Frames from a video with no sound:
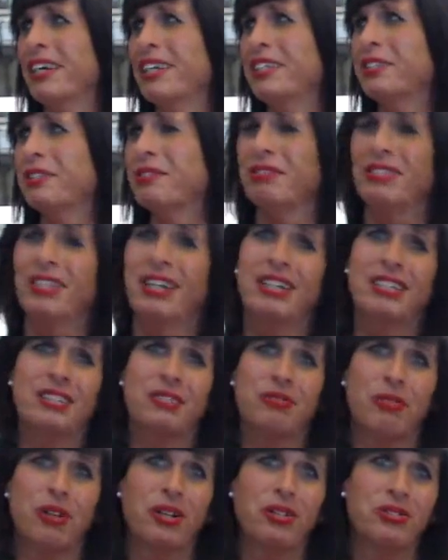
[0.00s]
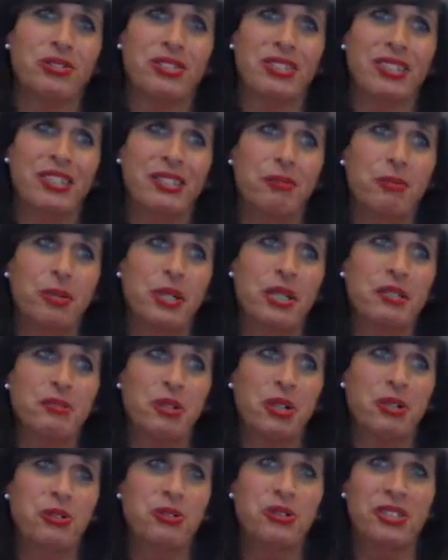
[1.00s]
that's that's Rosie. You being
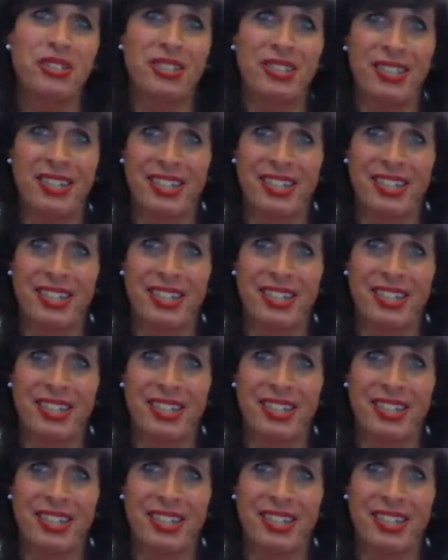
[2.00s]
Rosie."